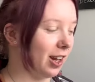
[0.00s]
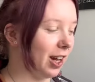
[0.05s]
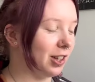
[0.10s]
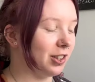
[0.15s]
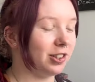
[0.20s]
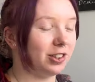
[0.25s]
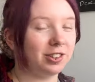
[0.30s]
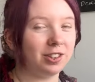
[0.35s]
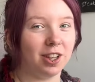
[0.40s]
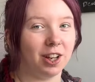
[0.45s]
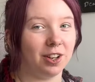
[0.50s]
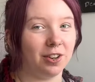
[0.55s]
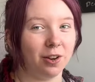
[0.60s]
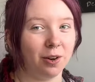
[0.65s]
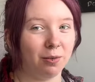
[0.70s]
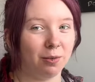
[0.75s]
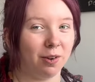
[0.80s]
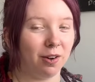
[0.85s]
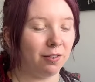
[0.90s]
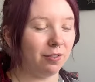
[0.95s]
I just did
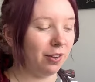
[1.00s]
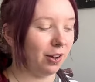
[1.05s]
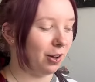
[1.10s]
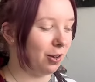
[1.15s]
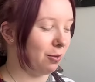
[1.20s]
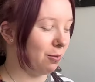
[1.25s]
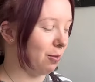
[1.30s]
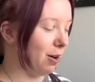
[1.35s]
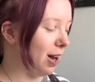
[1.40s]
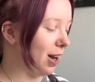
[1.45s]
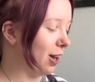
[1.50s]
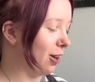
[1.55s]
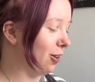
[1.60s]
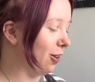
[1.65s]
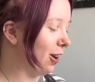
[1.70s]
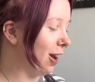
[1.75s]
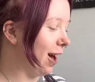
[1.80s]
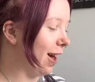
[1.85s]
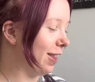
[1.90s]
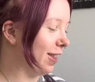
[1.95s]
not want to film while I
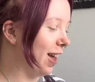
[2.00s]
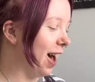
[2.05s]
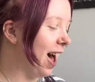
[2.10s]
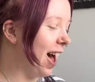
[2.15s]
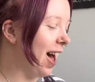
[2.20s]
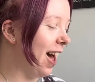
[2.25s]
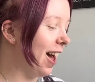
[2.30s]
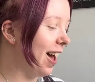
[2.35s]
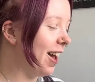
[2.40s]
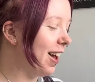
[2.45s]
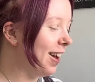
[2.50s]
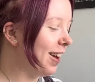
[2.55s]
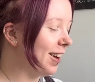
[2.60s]
look like that.